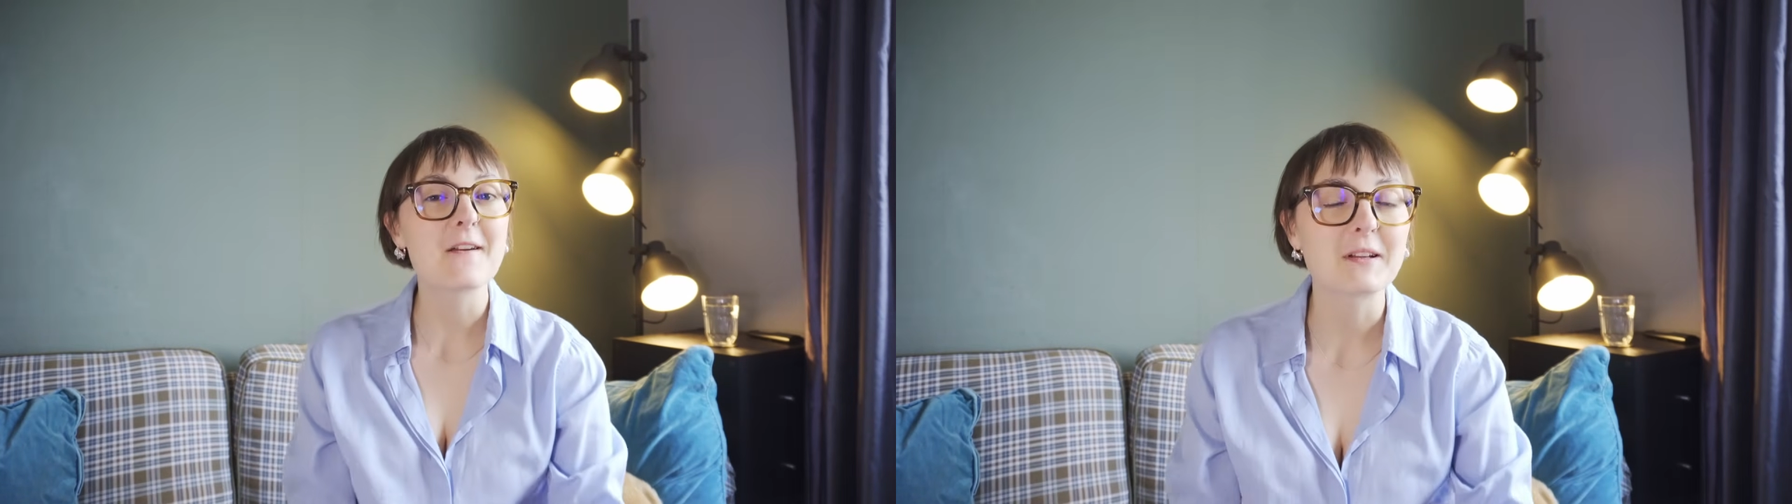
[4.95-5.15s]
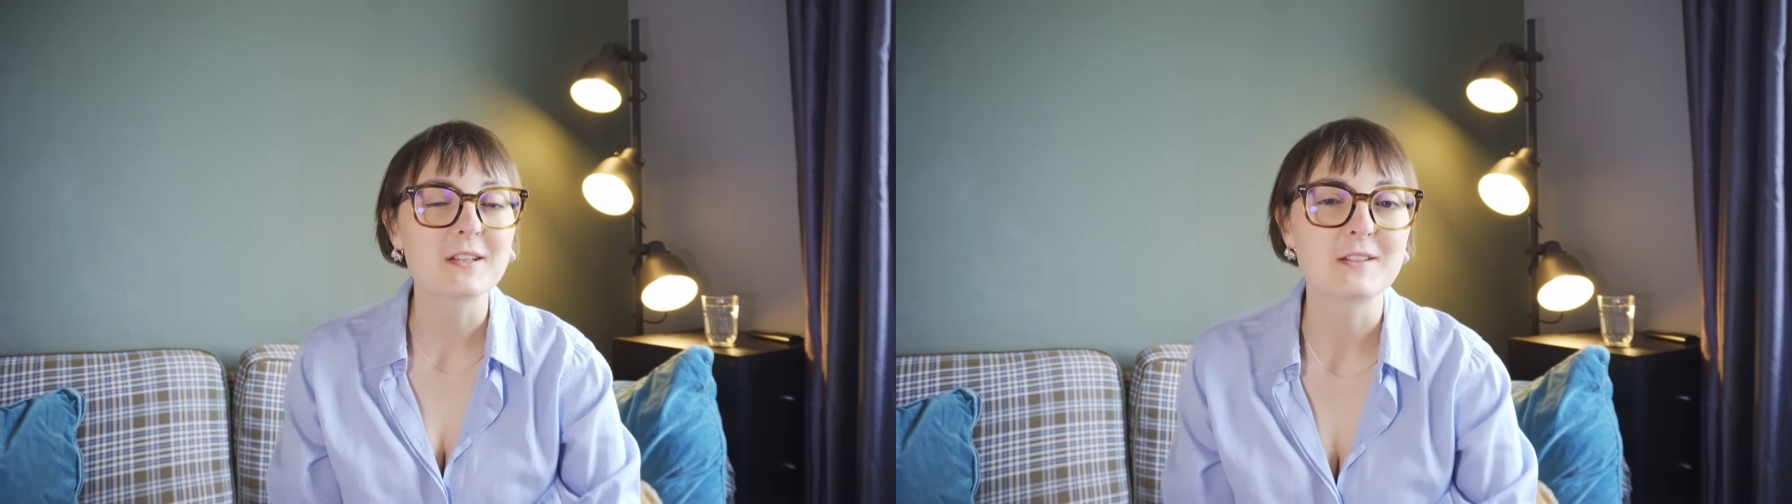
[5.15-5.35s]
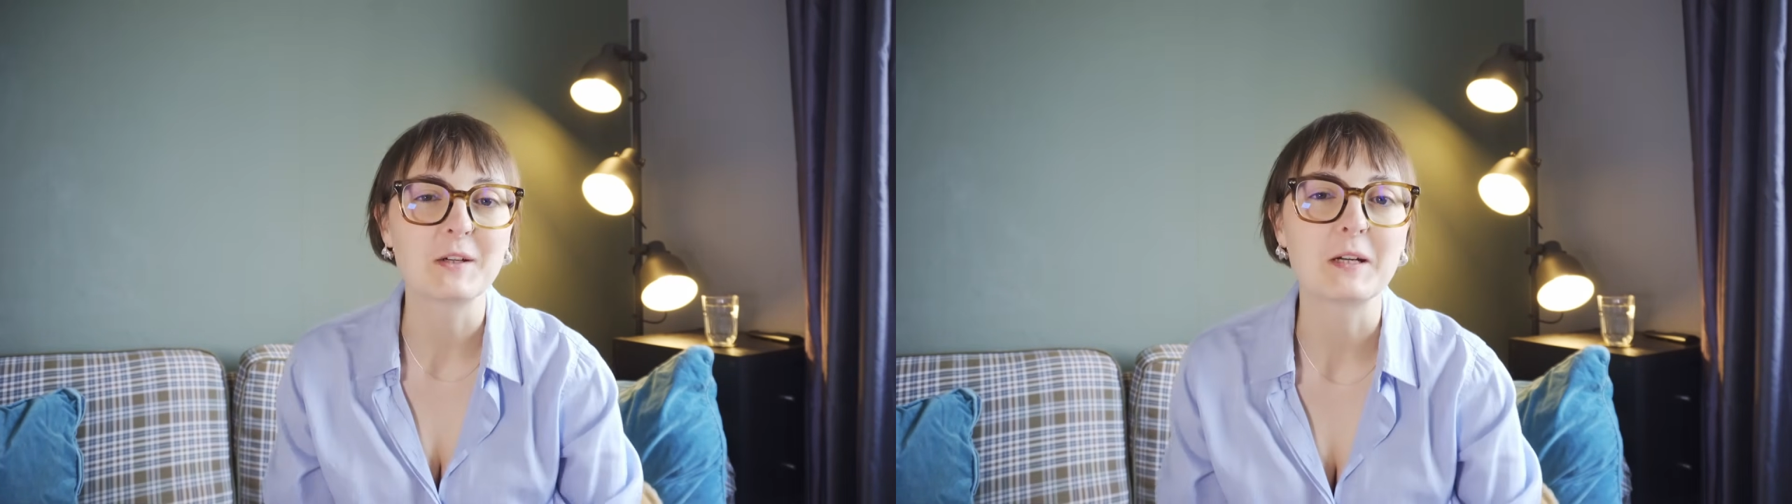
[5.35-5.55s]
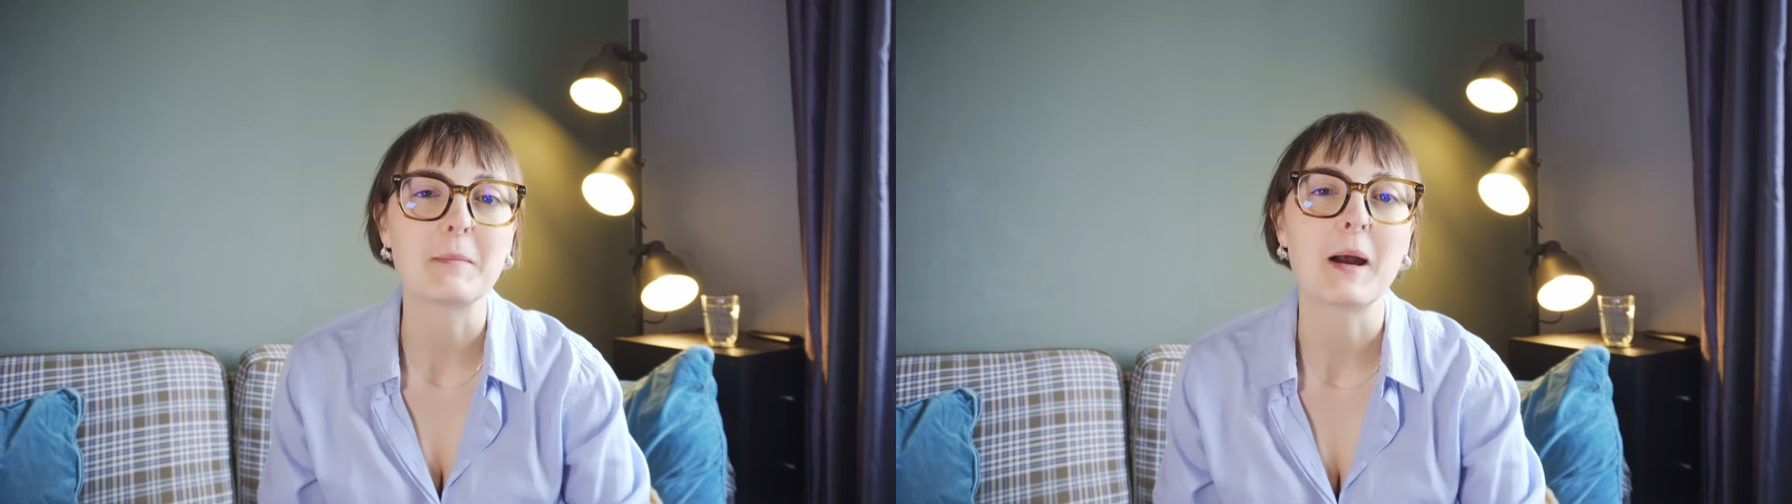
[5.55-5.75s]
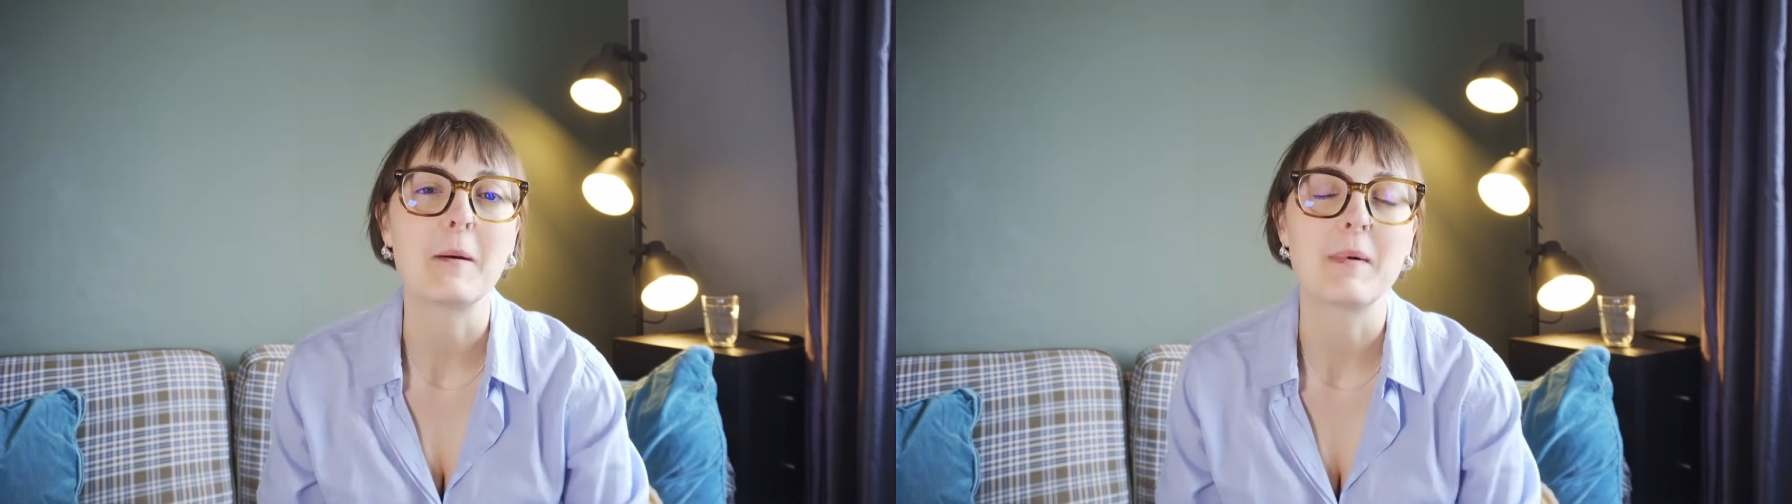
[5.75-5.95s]
I'm going to talk
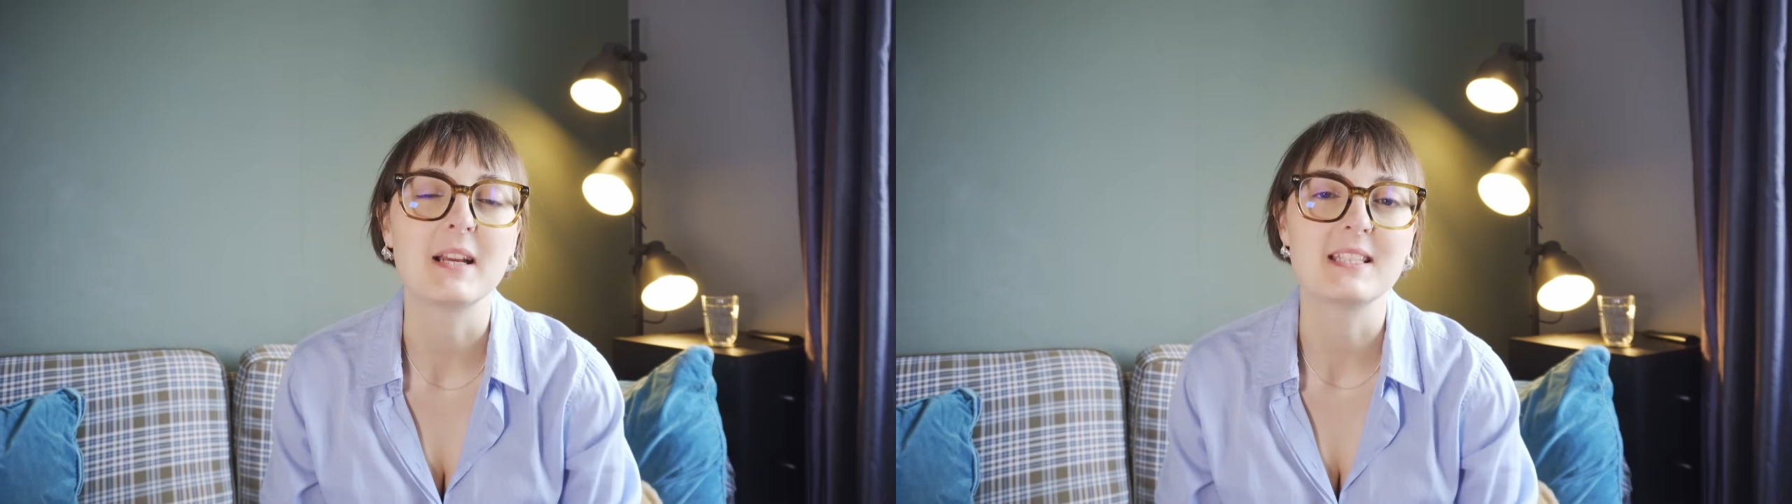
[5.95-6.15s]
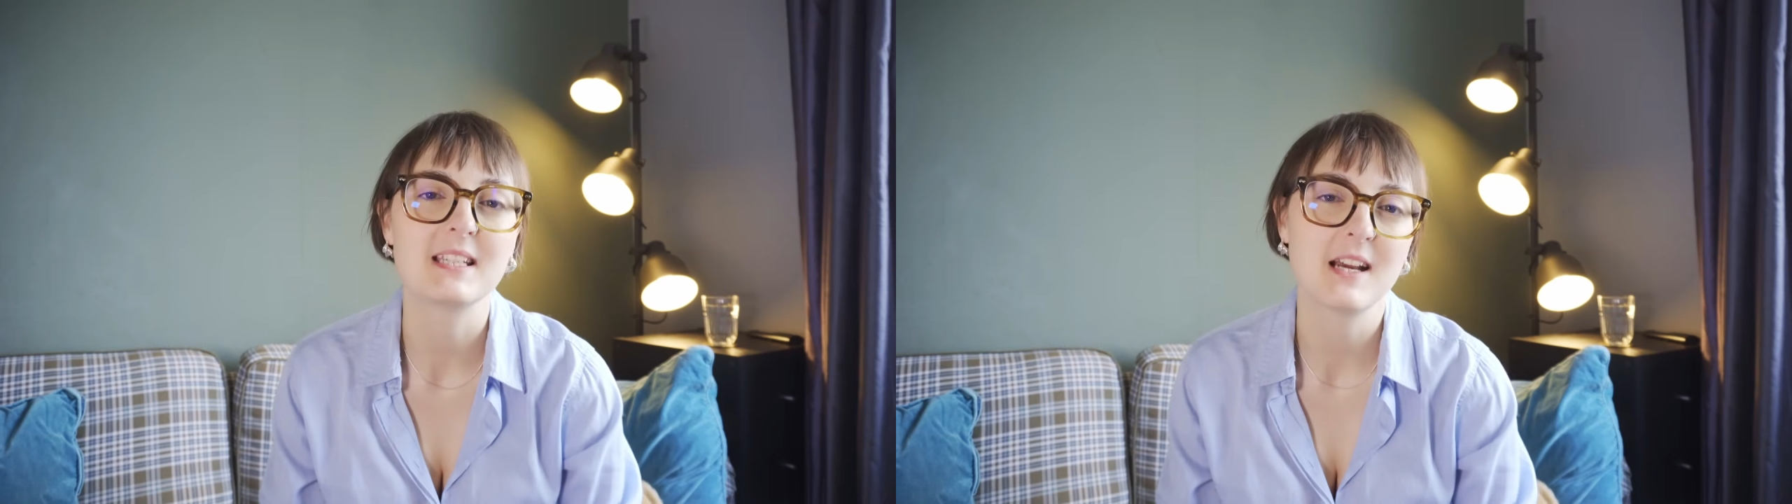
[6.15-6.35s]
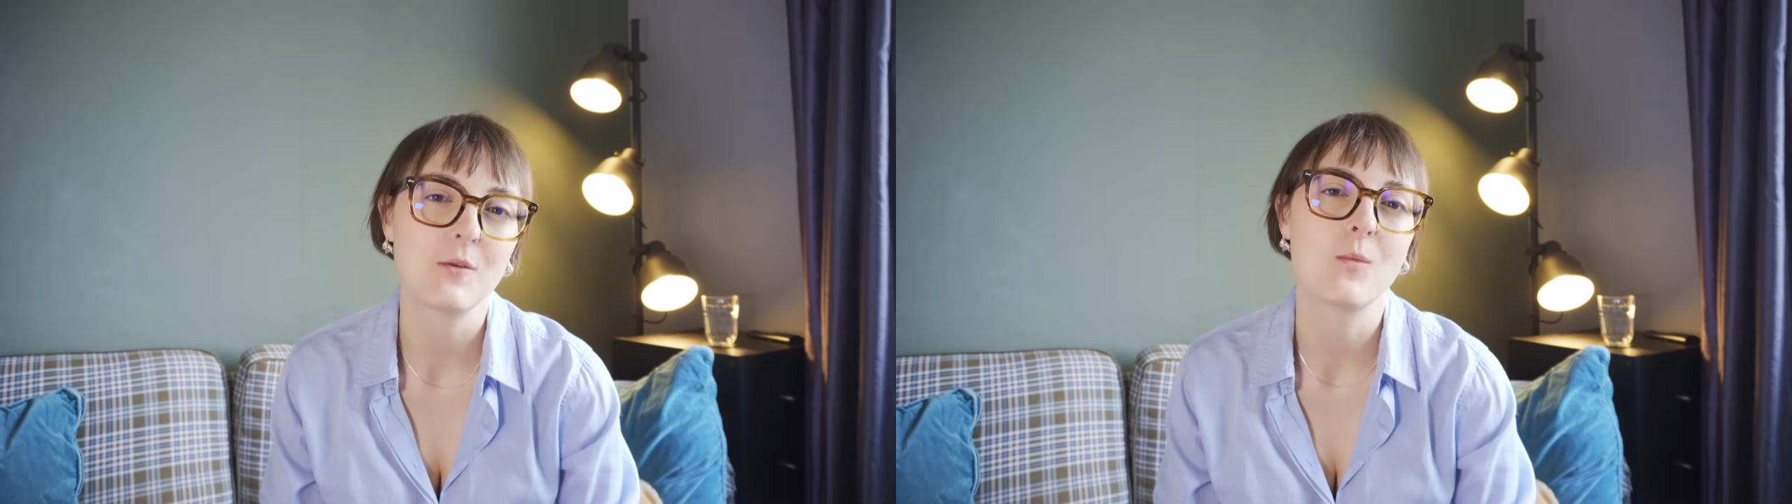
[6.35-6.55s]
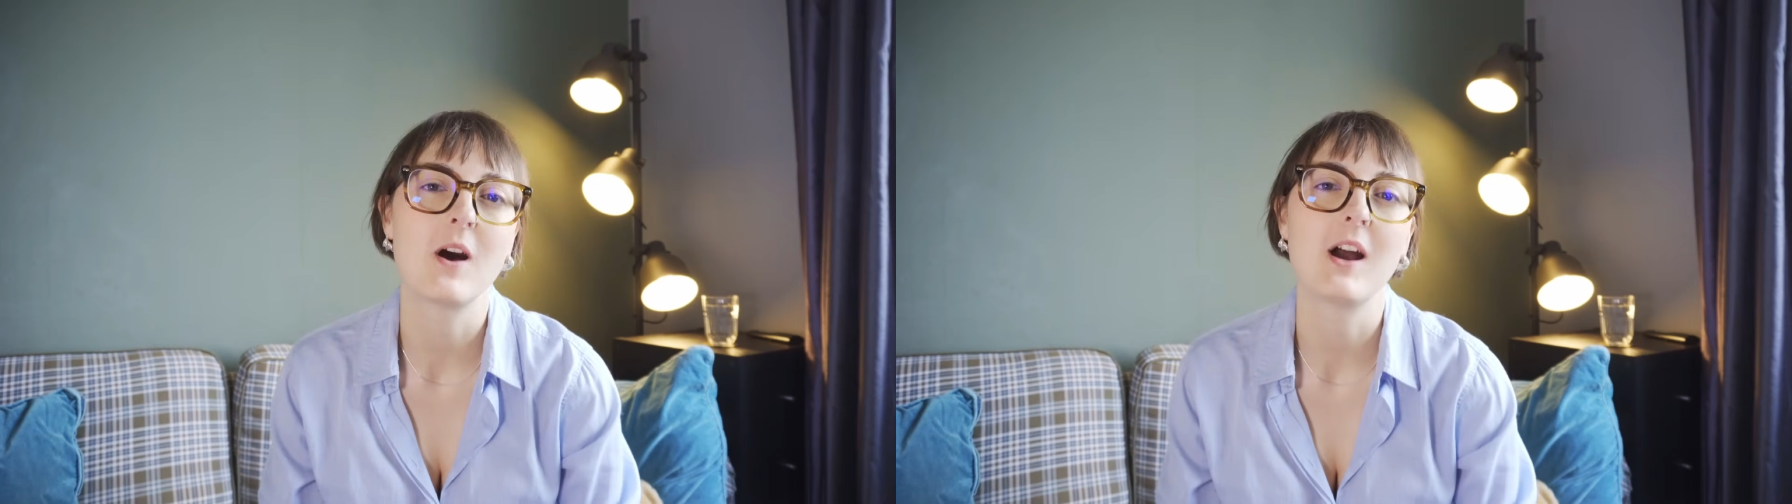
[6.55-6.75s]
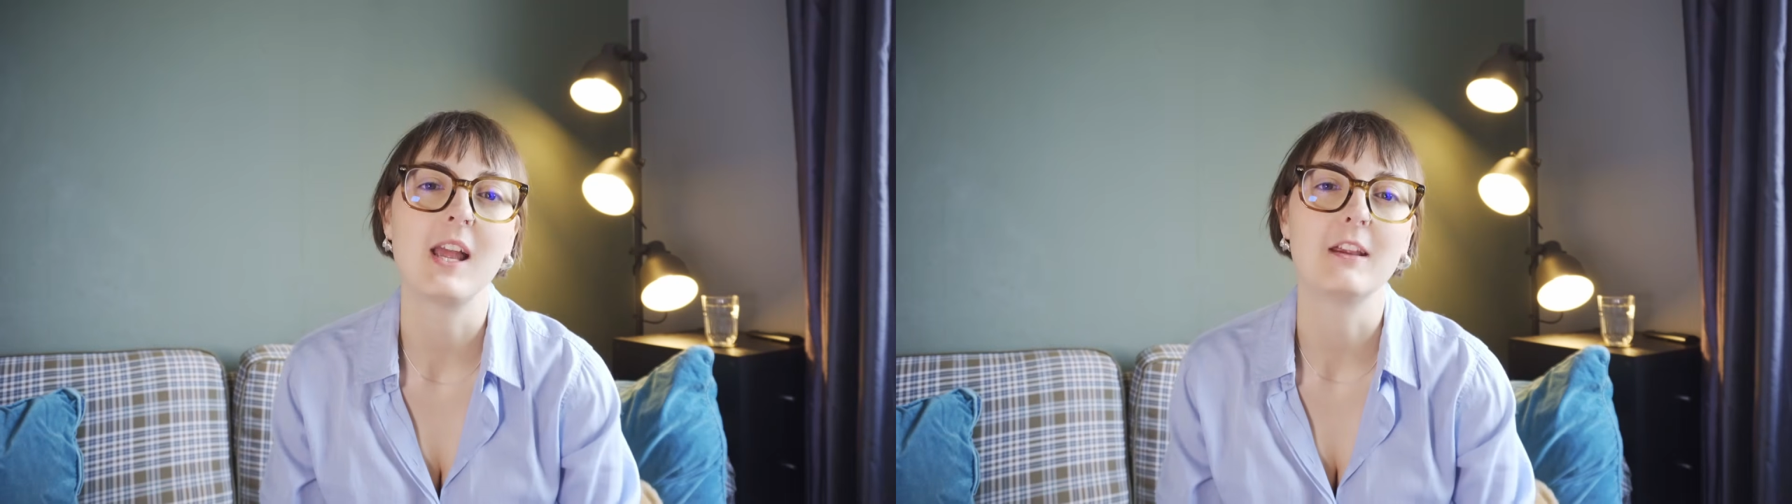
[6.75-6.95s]
about my
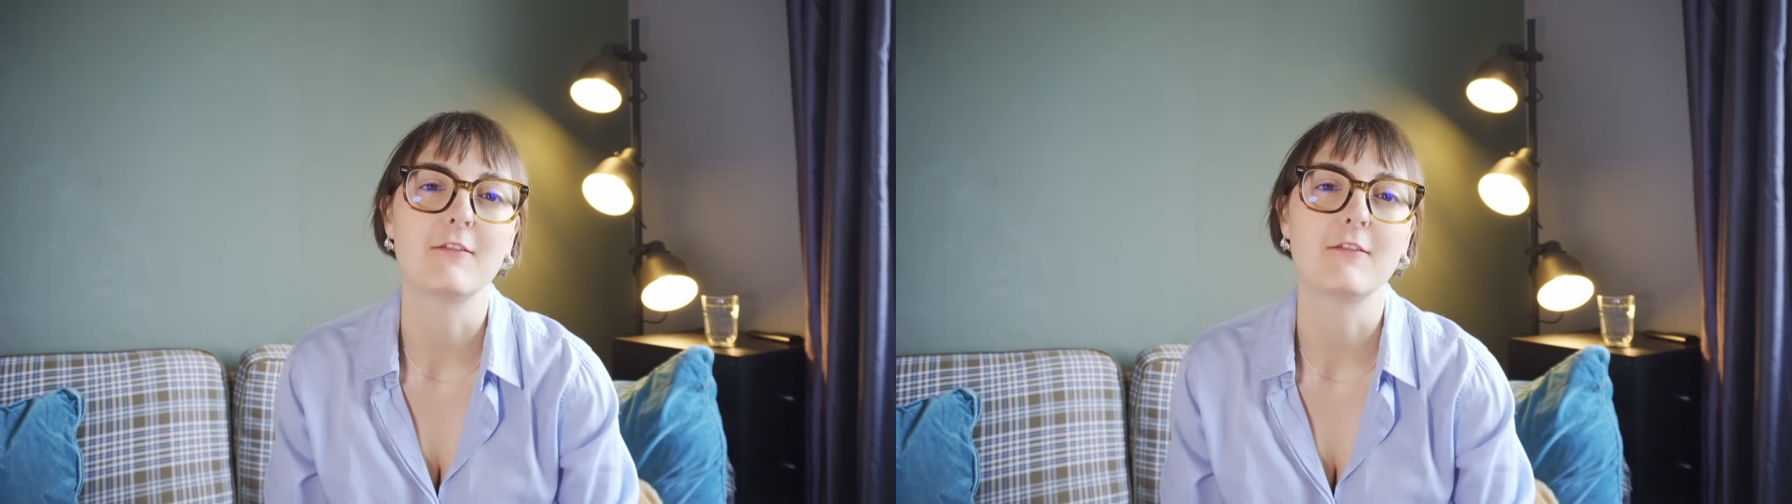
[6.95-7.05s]
DIY